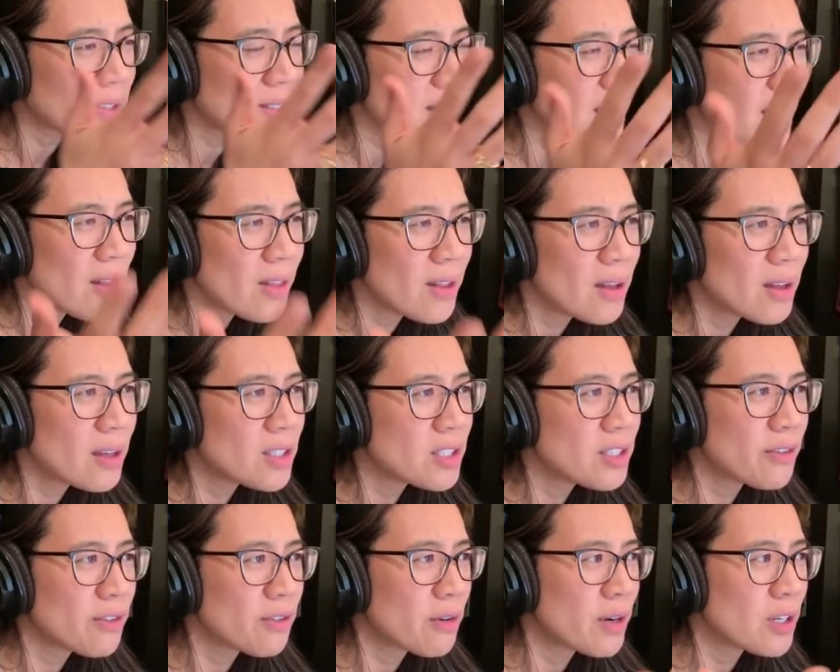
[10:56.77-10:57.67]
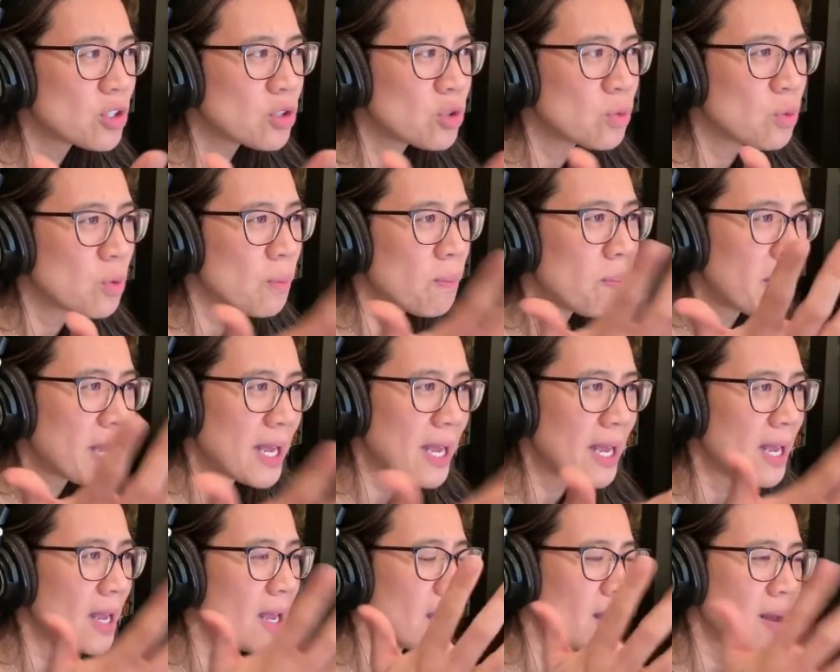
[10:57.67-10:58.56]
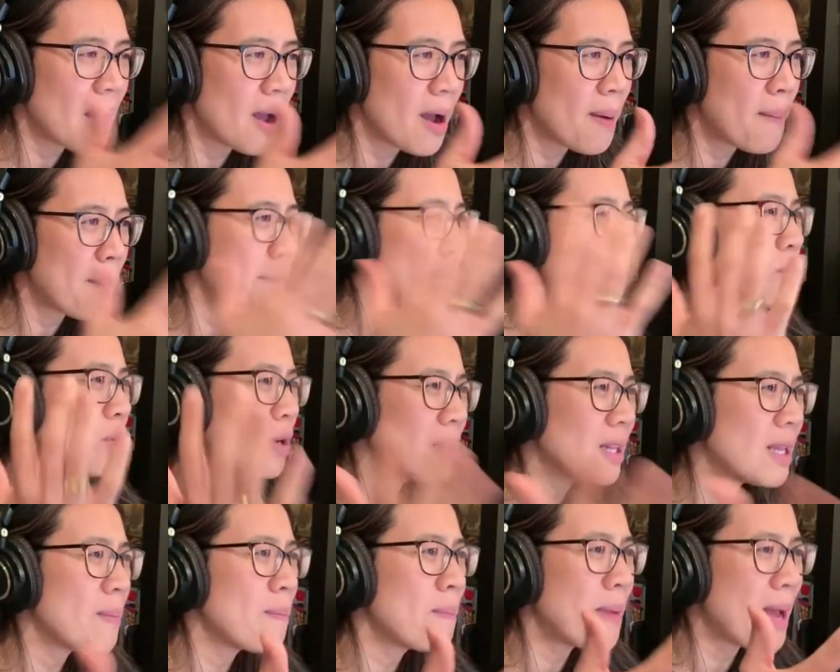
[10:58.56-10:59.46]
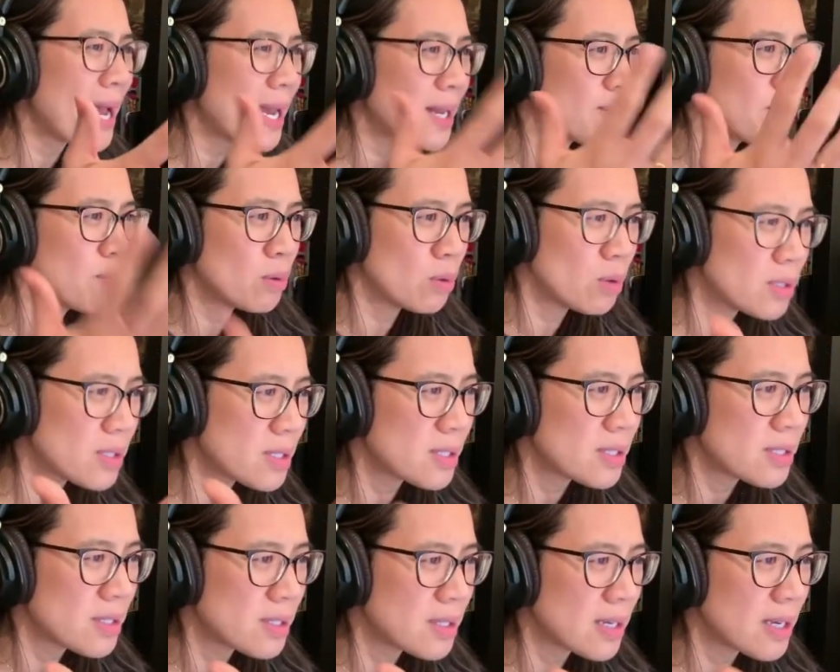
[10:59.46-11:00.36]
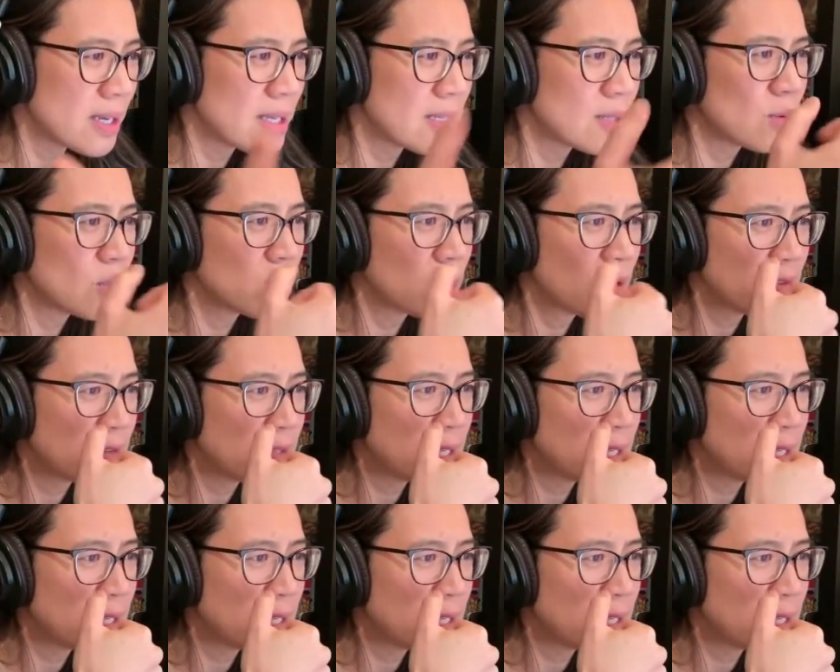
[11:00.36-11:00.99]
The other differential would be really bad bullous disease, which I've